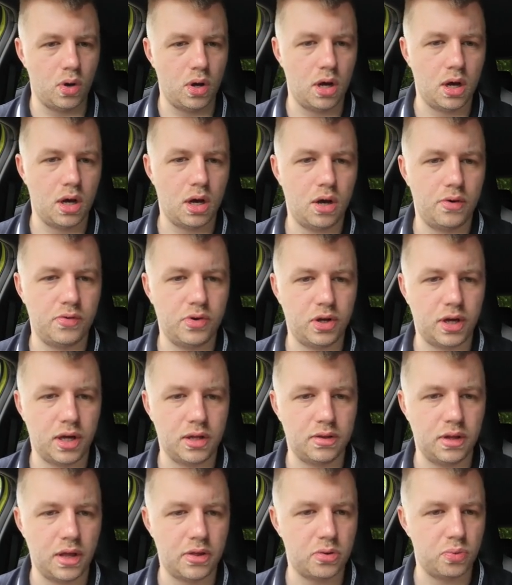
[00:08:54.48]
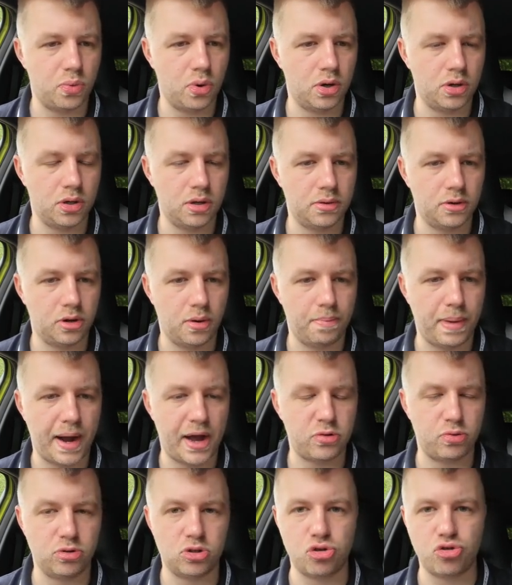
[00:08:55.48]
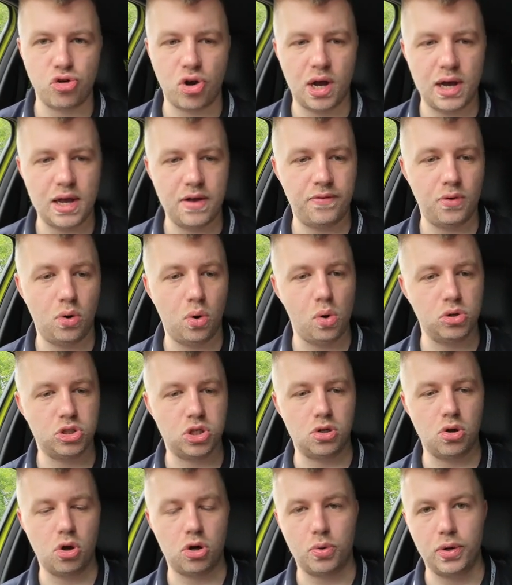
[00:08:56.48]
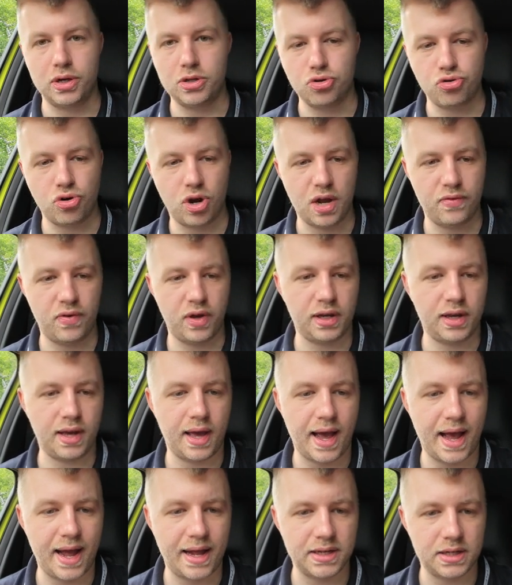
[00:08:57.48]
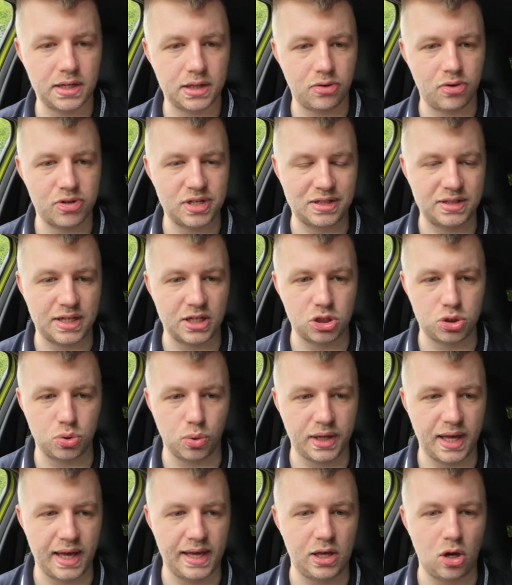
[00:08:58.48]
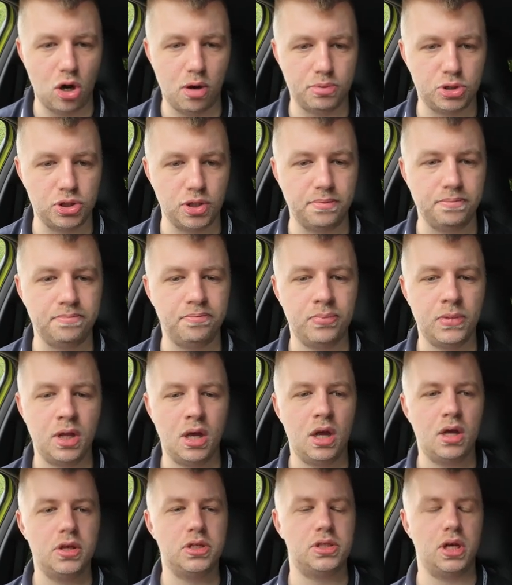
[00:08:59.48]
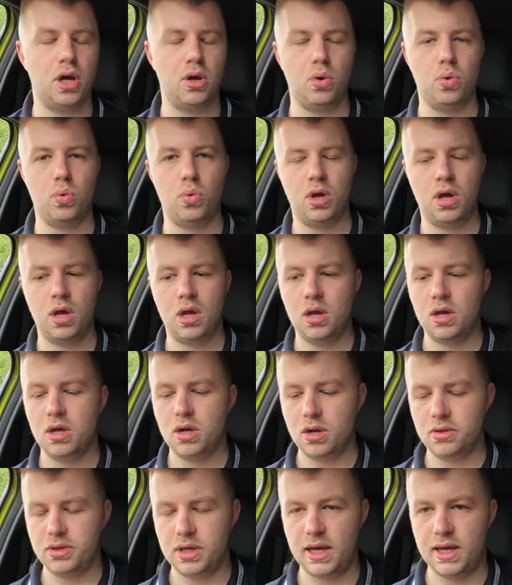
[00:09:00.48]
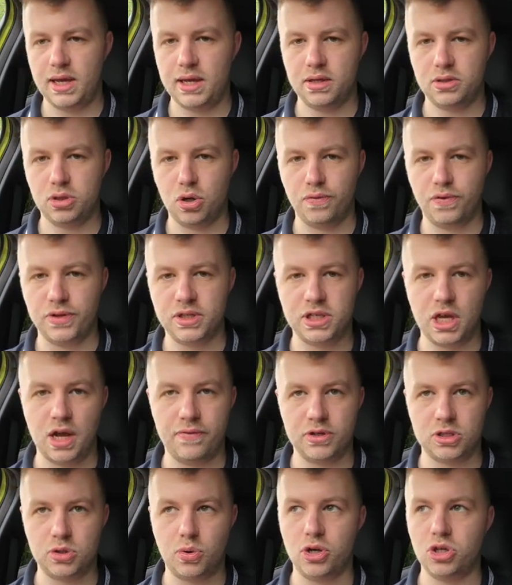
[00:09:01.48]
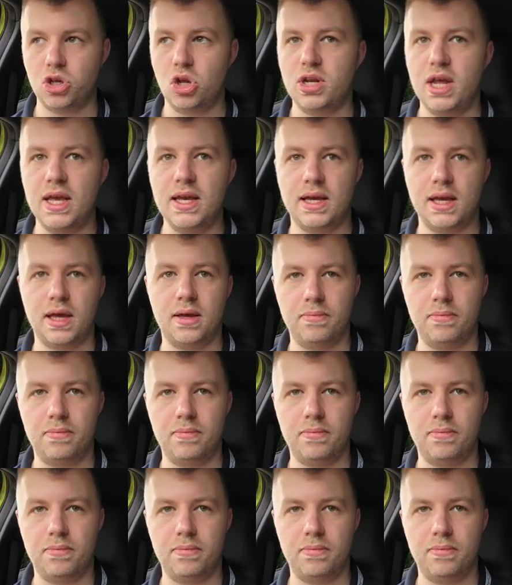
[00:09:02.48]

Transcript: we look at this one. We've got password to drive, auto lock when driving, and there is a digital key option. So the Dolphin Surf is quite unique